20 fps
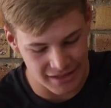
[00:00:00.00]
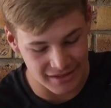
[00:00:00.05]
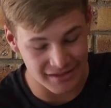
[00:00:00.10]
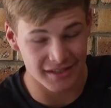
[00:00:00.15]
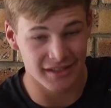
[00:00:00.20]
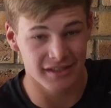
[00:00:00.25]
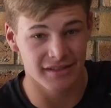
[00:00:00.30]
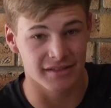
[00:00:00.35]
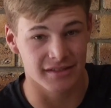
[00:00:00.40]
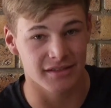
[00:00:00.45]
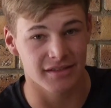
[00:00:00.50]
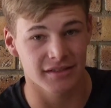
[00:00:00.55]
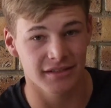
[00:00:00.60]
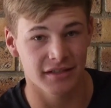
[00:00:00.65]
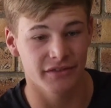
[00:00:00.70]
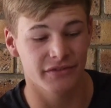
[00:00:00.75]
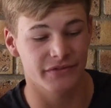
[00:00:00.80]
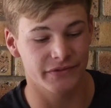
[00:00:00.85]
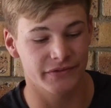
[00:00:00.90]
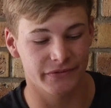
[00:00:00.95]
since
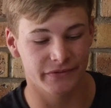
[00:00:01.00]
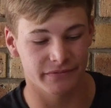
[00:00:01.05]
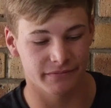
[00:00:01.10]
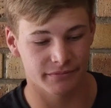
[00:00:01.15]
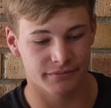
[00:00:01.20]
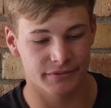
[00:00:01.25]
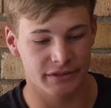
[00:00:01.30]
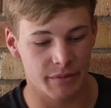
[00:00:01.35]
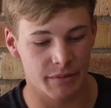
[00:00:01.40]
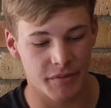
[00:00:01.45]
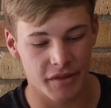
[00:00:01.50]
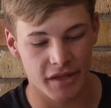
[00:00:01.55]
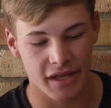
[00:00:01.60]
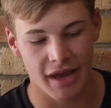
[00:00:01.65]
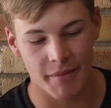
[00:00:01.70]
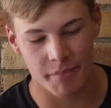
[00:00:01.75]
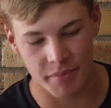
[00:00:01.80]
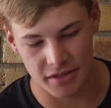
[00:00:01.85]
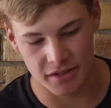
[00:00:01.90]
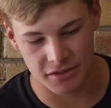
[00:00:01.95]
if something
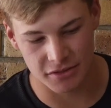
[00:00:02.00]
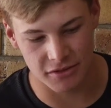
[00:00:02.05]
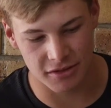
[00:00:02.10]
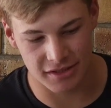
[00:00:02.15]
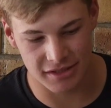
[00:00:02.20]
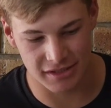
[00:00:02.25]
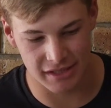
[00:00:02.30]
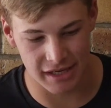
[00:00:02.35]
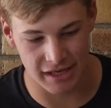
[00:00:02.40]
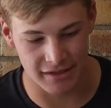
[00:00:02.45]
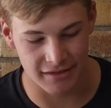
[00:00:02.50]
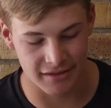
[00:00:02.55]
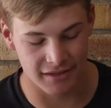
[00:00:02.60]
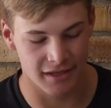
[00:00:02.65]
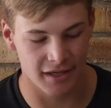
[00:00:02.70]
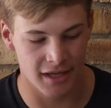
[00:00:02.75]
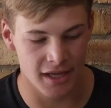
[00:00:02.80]
happens to the set,